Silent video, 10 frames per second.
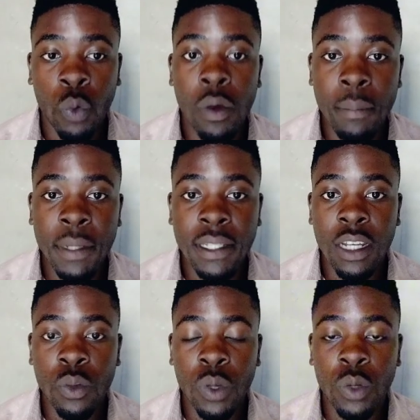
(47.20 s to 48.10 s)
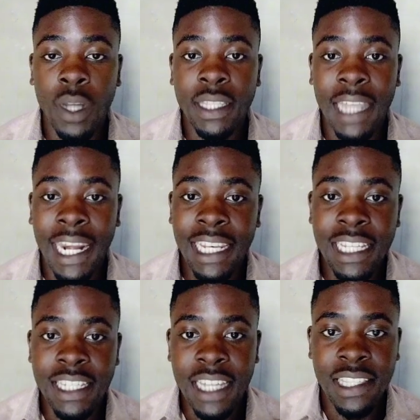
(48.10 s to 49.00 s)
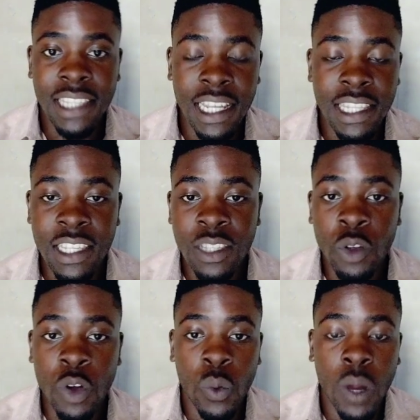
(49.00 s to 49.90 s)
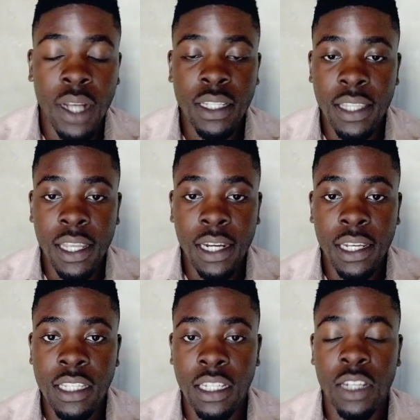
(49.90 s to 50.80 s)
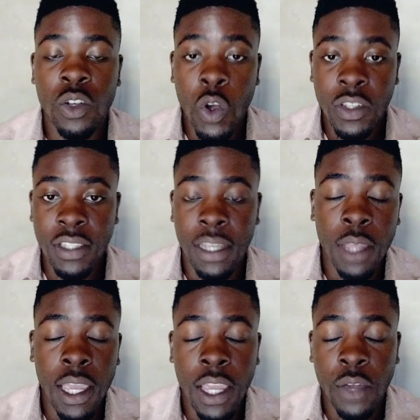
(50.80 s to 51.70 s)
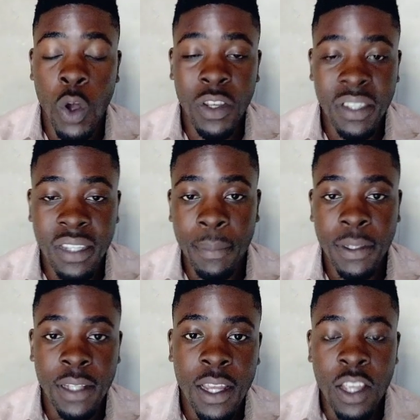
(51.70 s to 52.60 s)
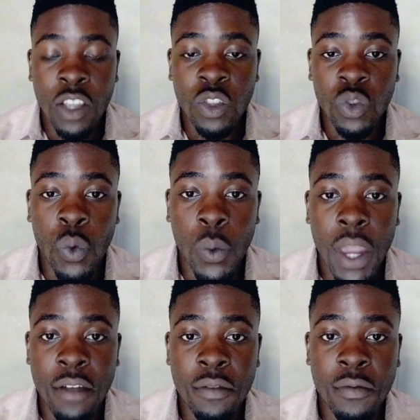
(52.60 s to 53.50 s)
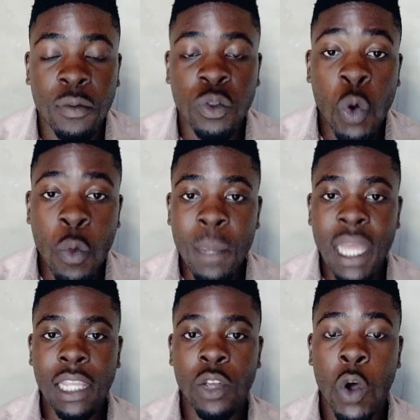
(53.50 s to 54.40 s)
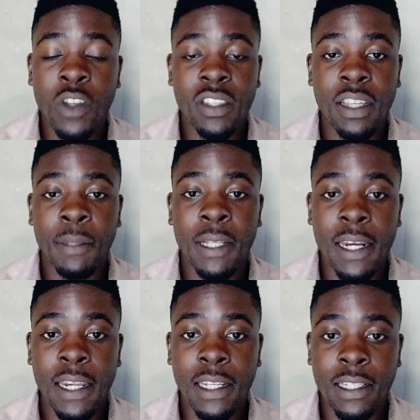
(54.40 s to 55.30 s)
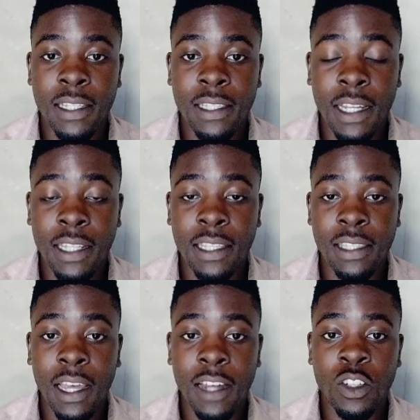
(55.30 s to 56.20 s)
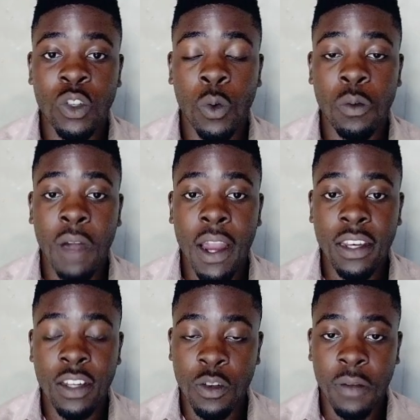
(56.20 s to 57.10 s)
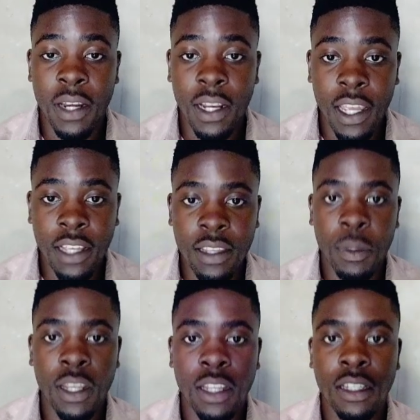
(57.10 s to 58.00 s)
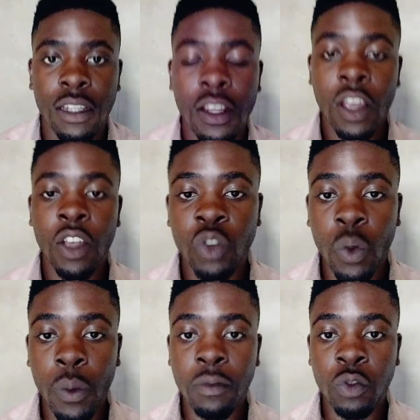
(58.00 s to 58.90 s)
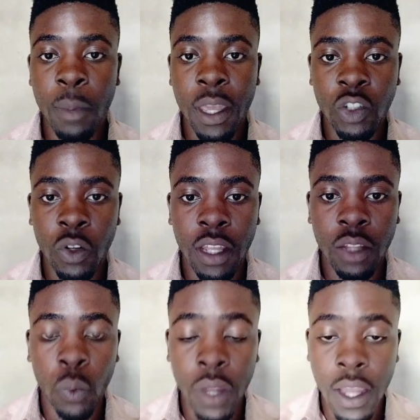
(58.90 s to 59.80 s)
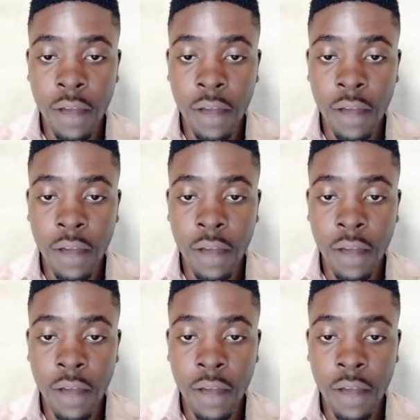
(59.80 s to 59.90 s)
We will be dealing with what religious studies on what the religion concept. So we have so many concepts in religion studies that you will find in your final examination. So we have to make sure that we